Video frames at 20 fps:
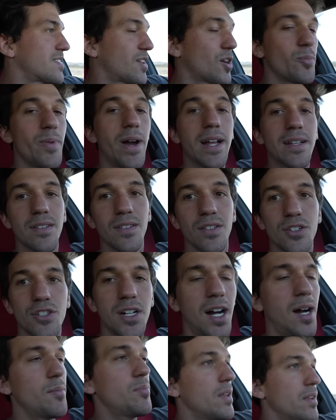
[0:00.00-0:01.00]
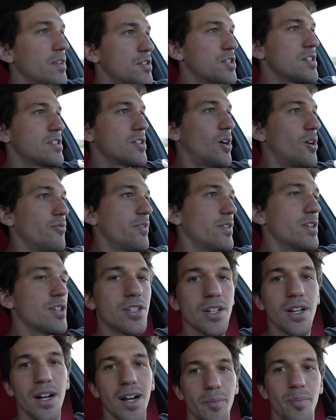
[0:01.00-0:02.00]
get her back to the shop now that she's all
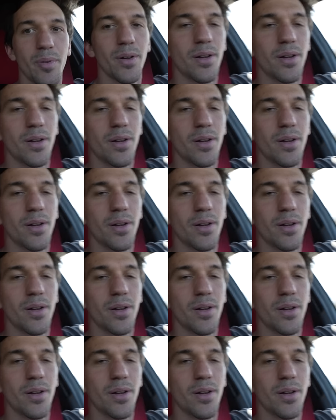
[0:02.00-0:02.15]
finished up.